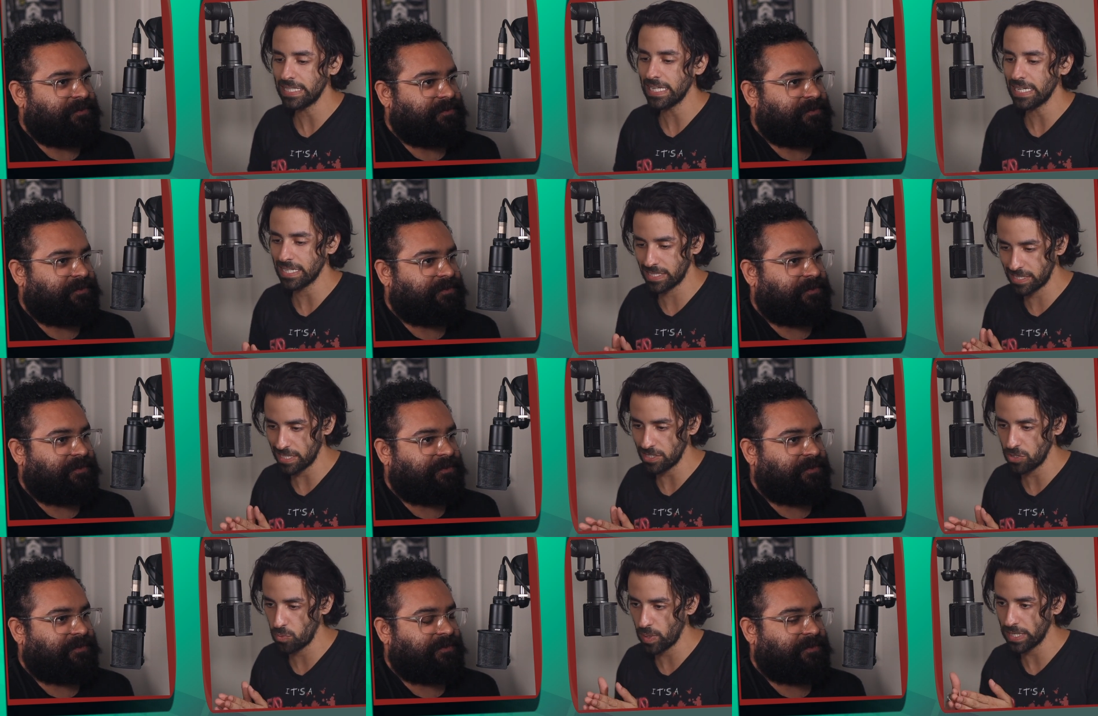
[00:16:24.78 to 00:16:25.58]
Speaker 1: they did
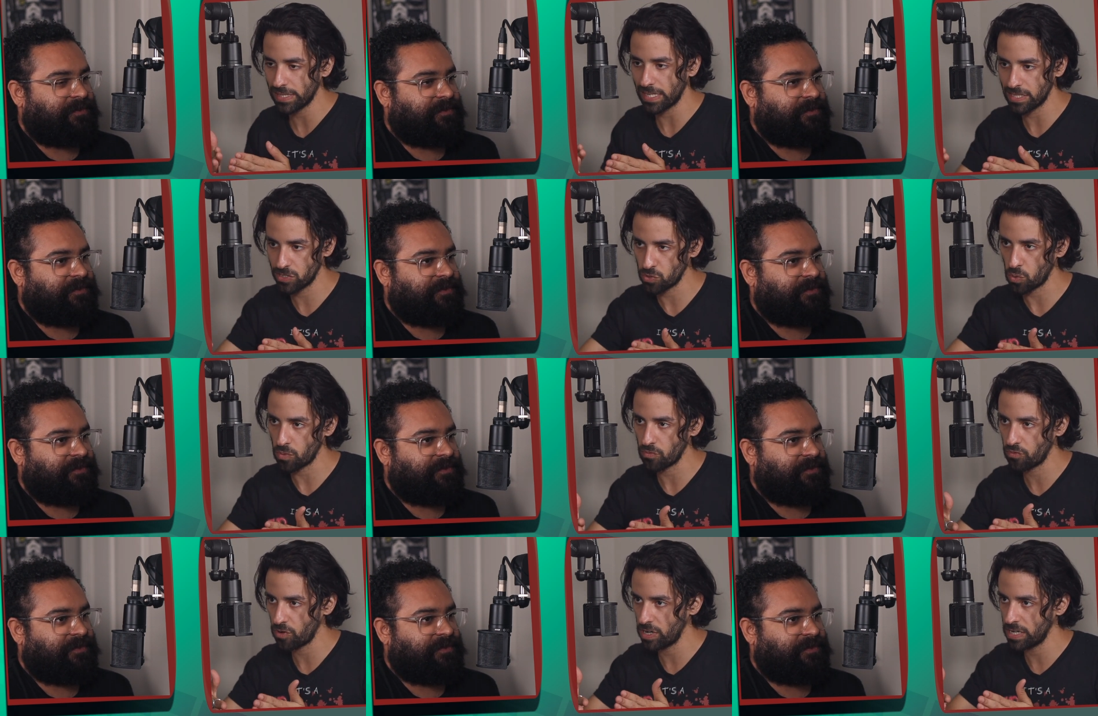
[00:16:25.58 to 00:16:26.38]
insinuate that
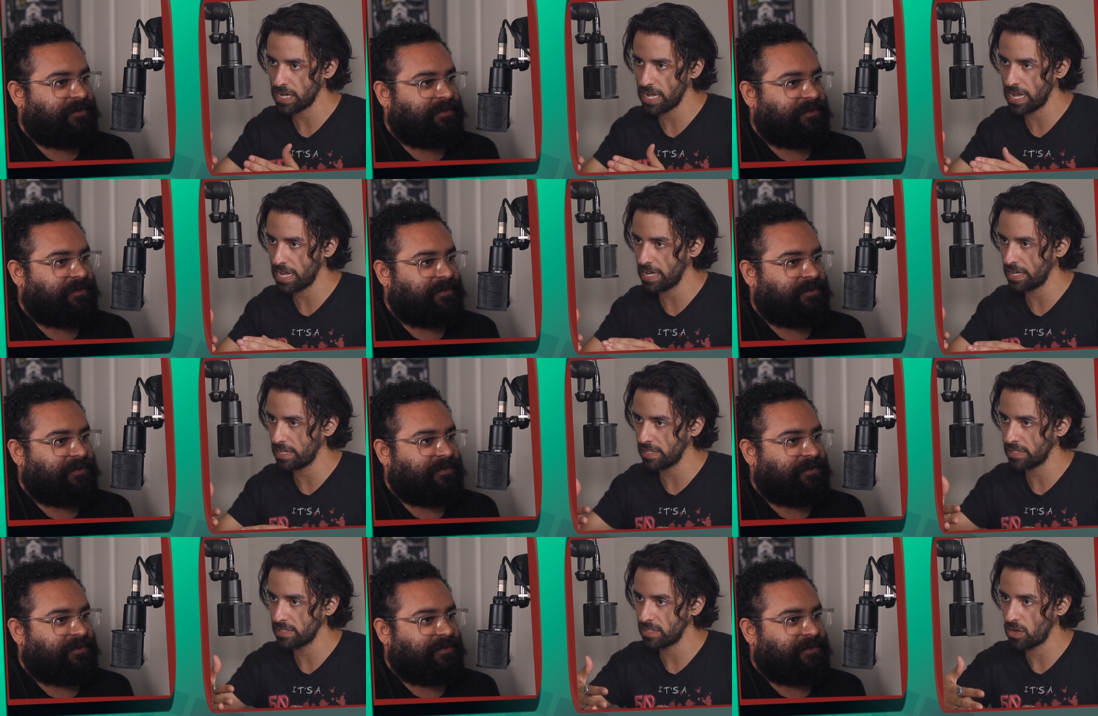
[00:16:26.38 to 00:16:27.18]
Stormfront
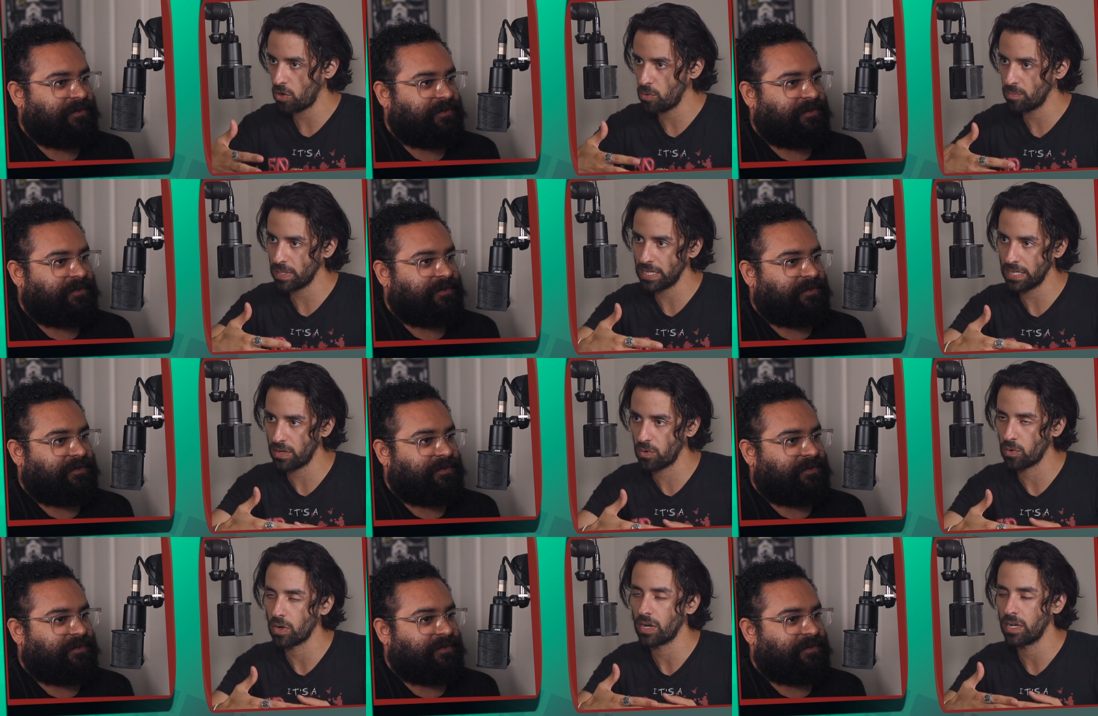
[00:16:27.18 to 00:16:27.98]
and Homeland
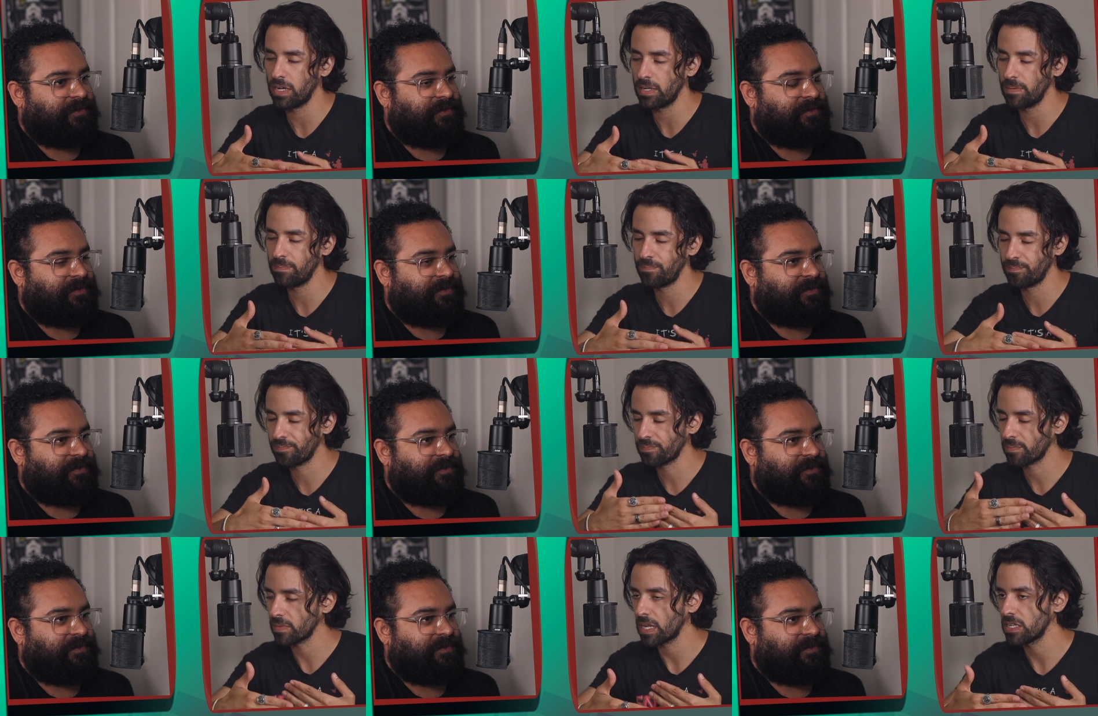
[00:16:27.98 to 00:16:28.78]
or uh,
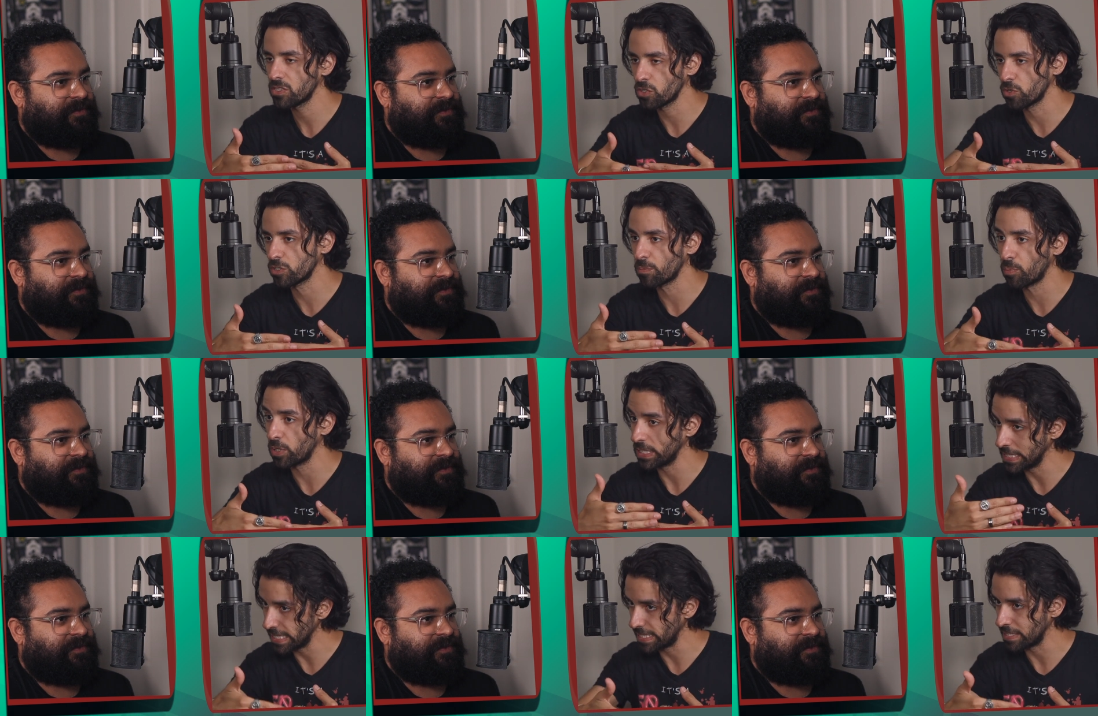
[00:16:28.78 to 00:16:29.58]
Soldier
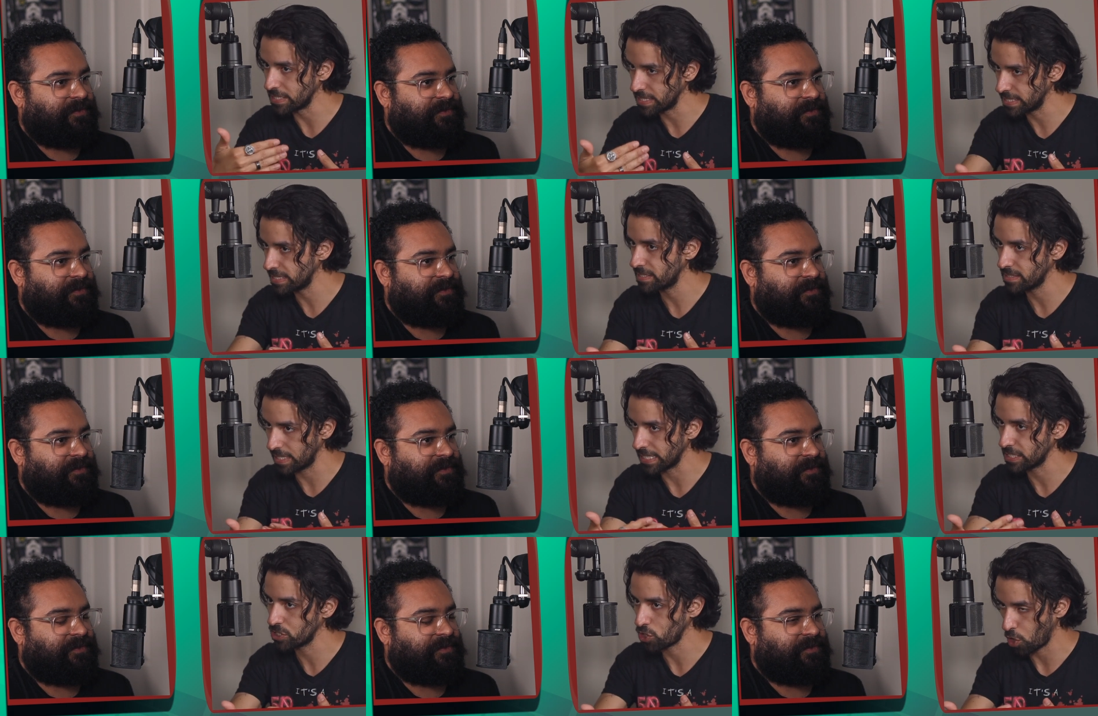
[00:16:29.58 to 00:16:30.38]
Boy didn't
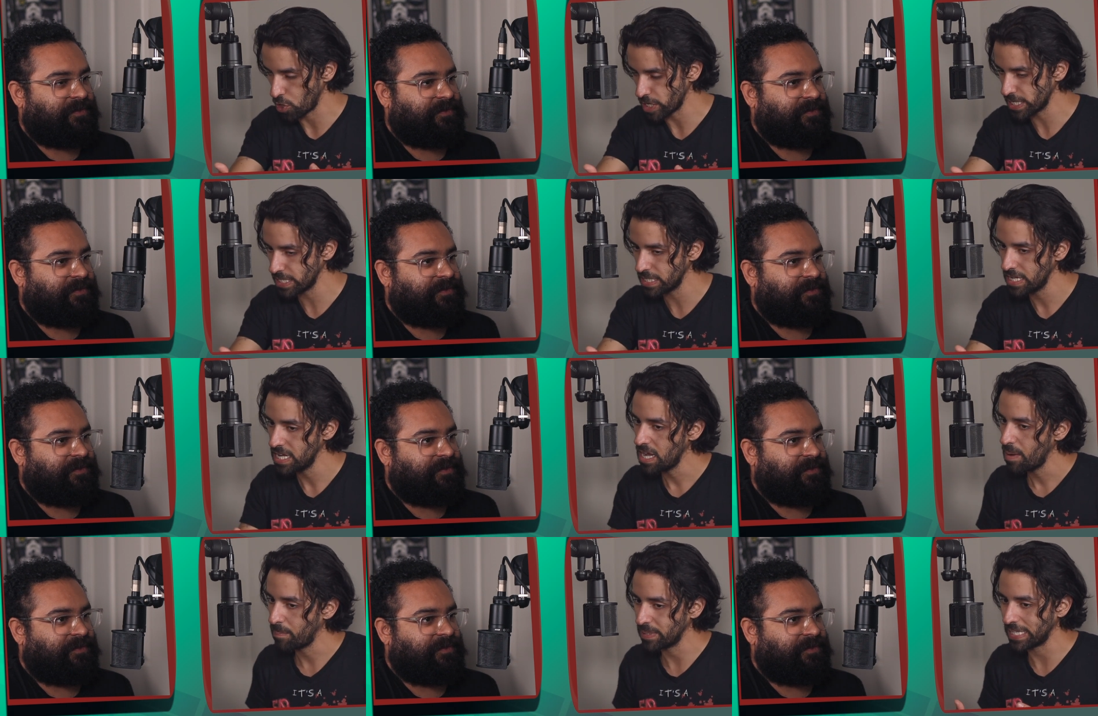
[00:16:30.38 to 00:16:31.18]
like start it,
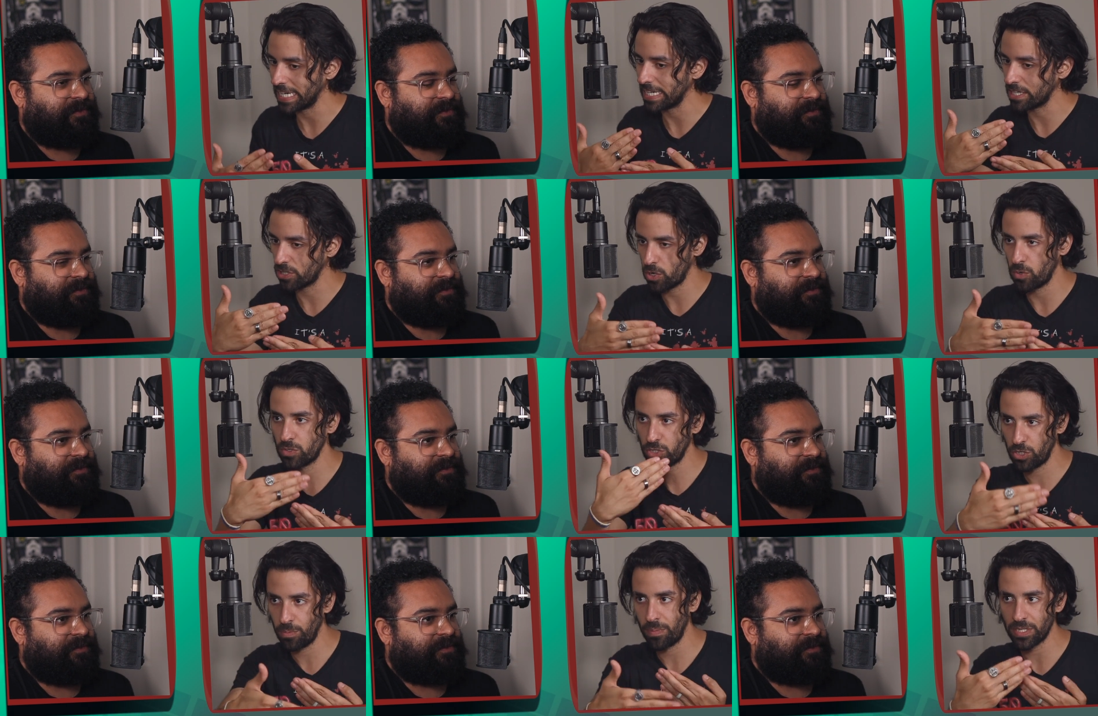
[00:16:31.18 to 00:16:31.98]
but they didn't go
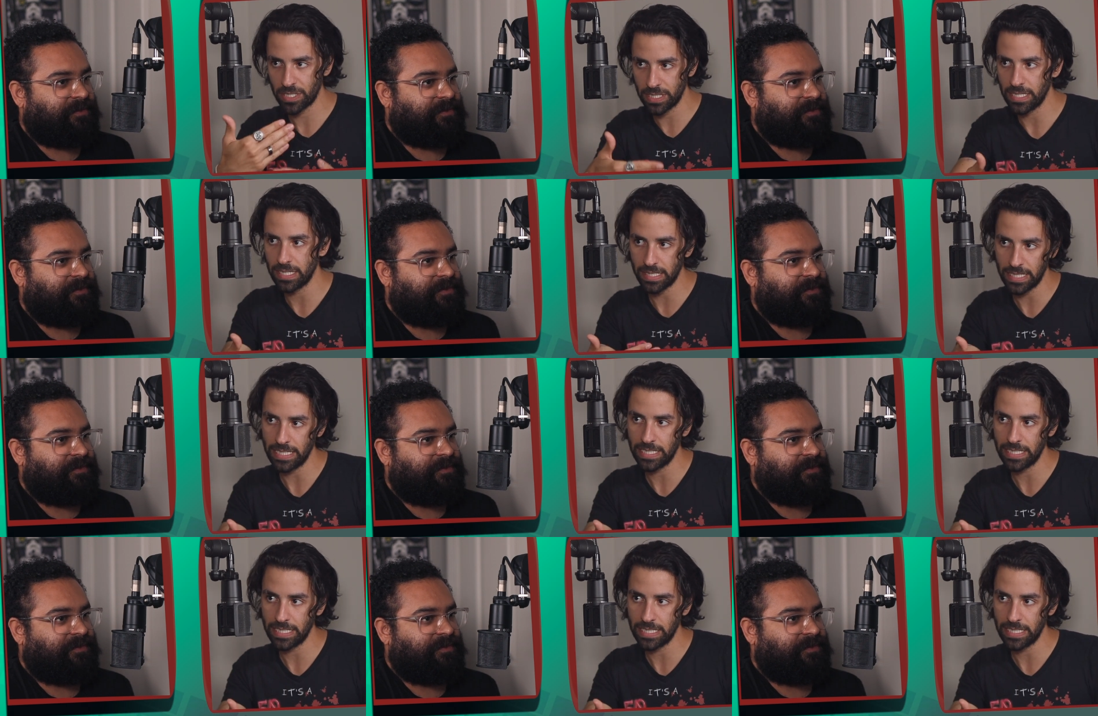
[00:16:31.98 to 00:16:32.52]
too much into